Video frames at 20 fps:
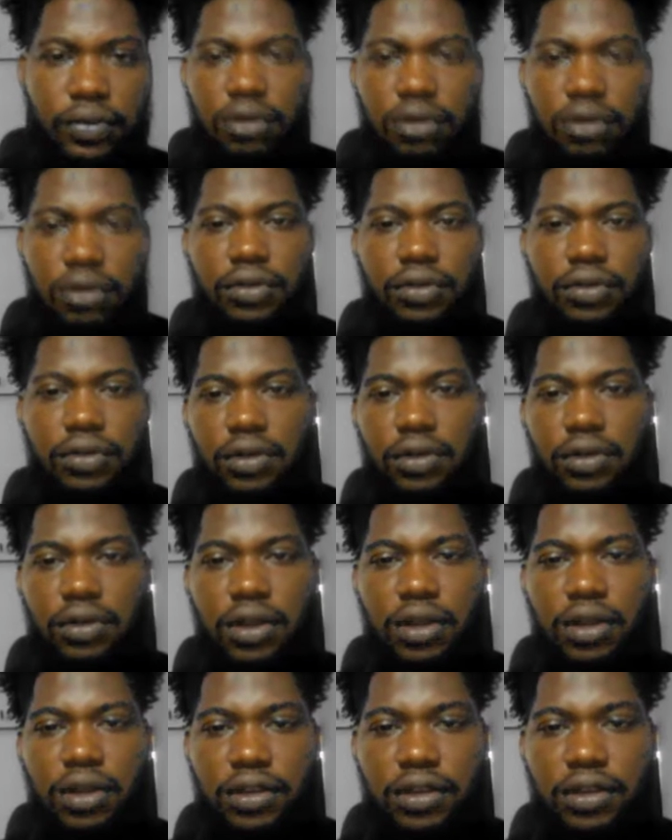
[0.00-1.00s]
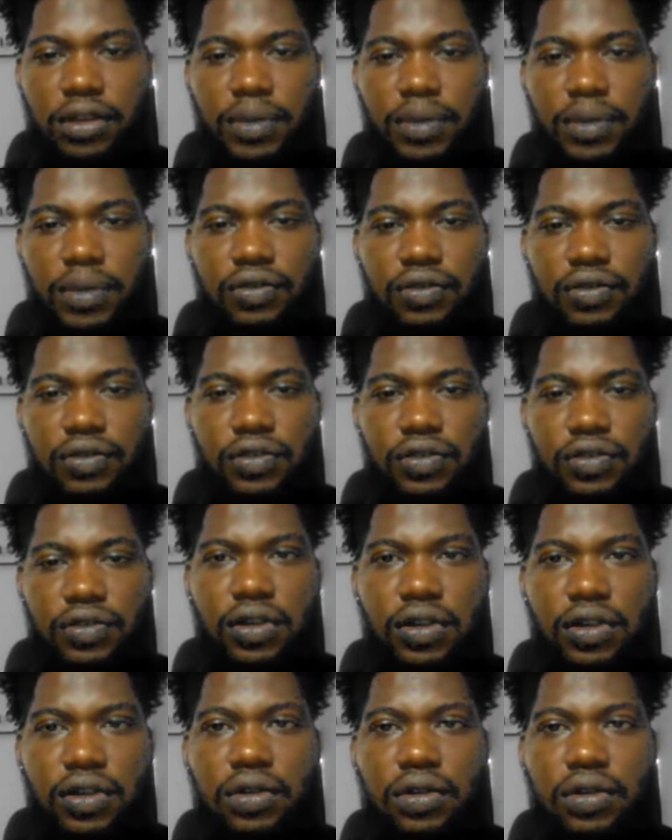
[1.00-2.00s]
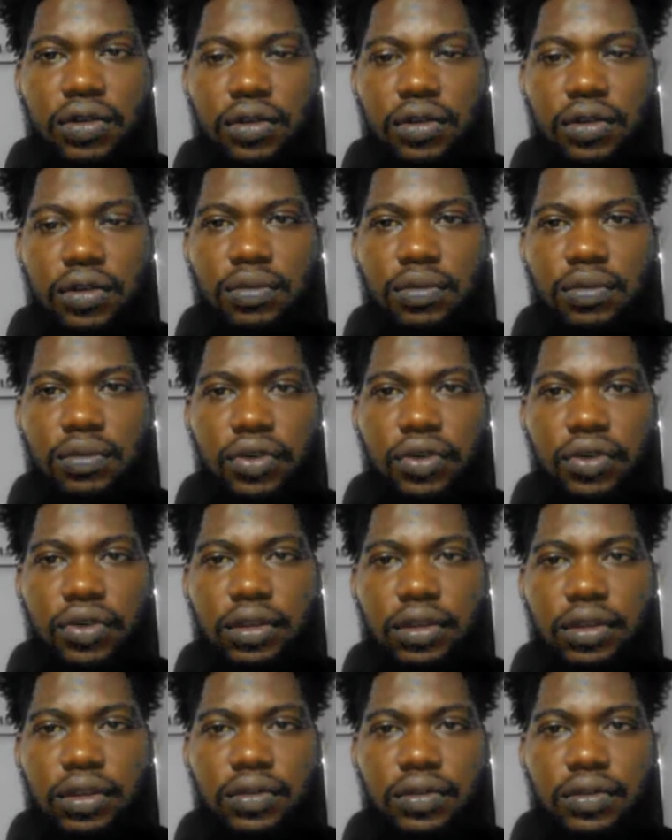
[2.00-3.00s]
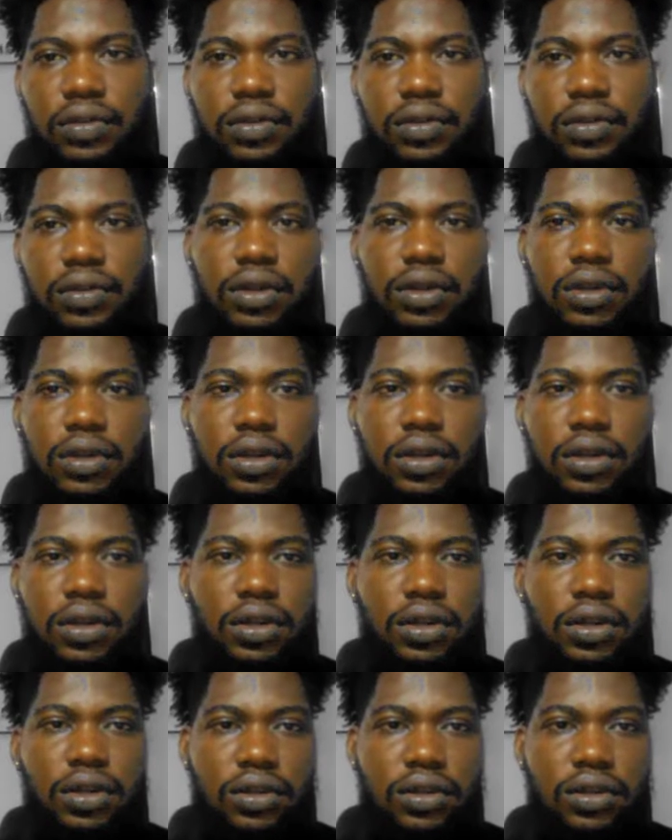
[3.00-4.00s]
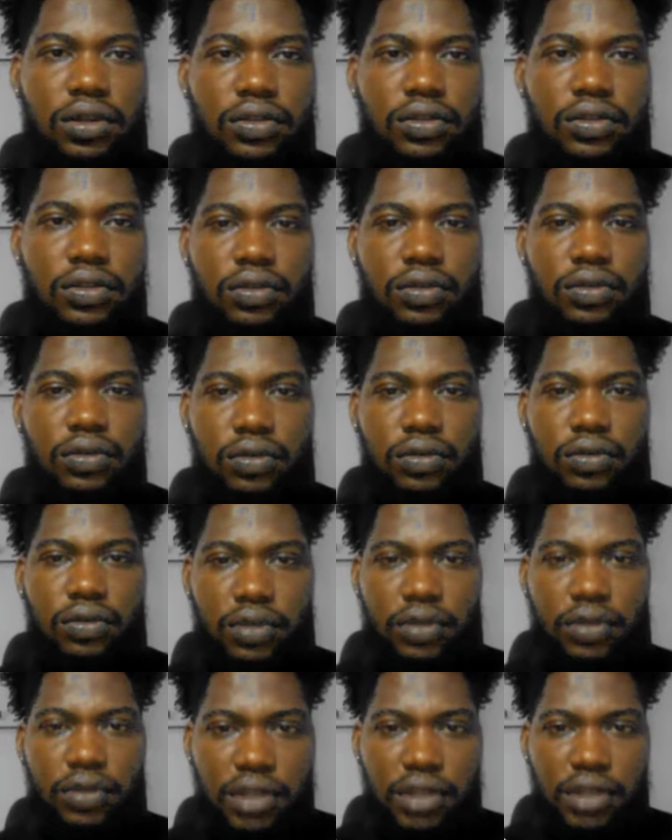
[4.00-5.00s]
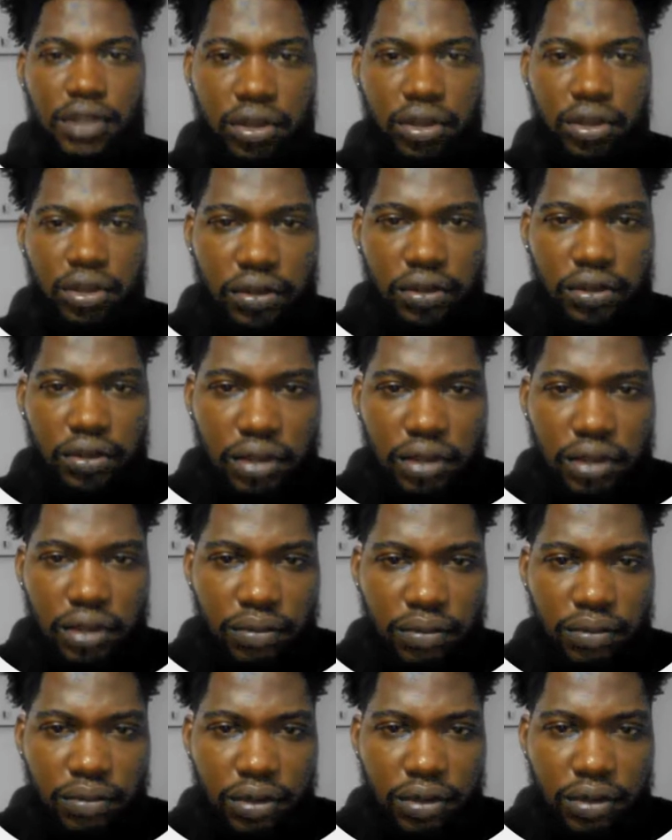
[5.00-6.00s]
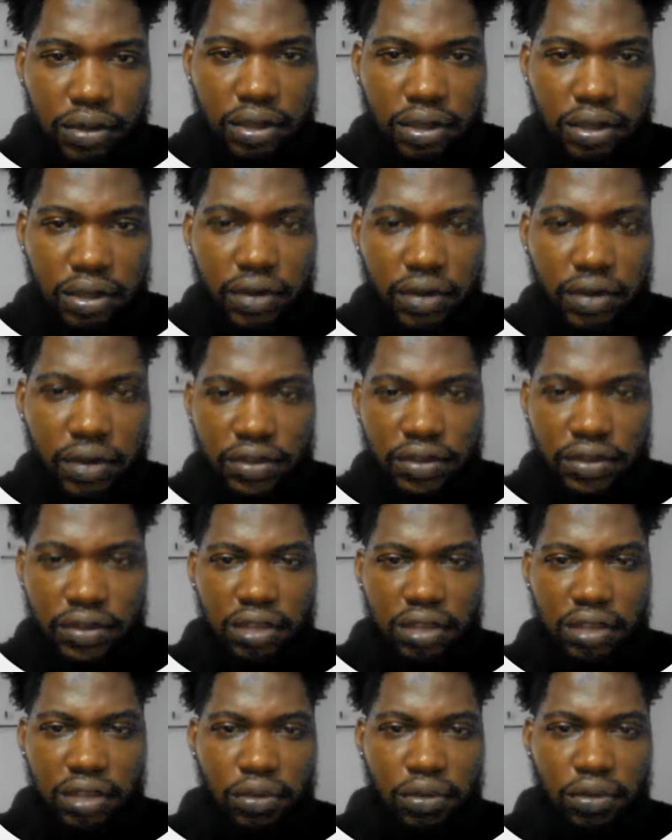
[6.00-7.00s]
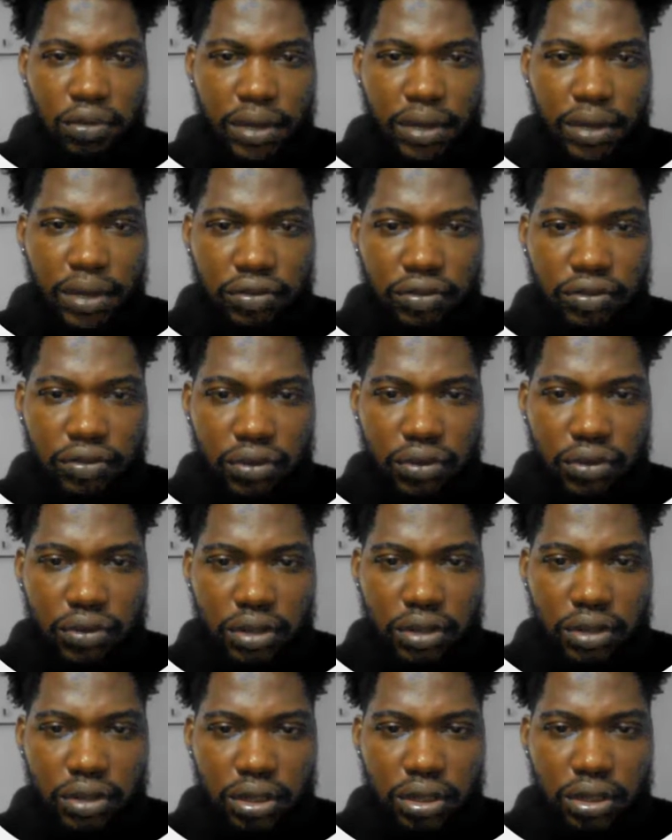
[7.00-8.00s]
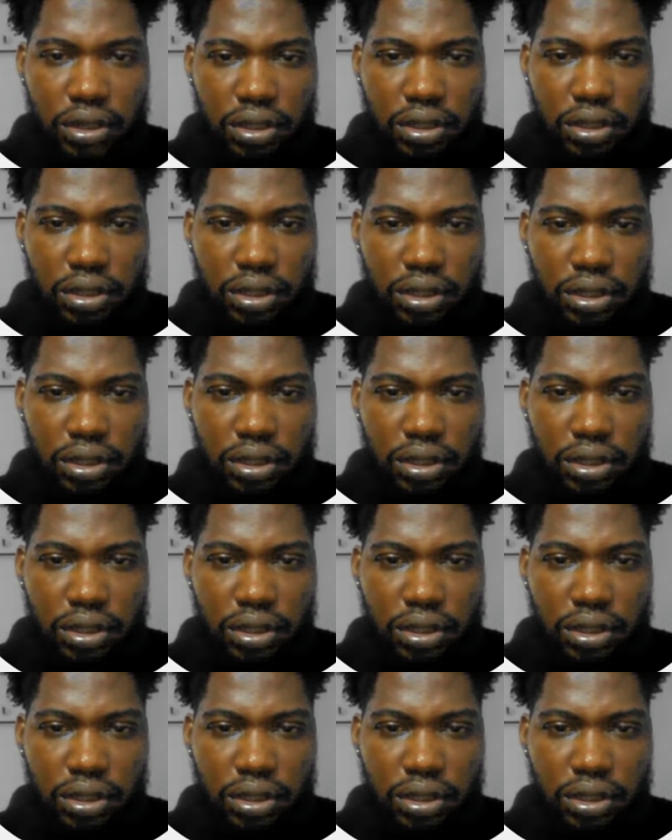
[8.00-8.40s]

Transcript: So that's our password. So click on login. So it's telling us incorrect username or password, and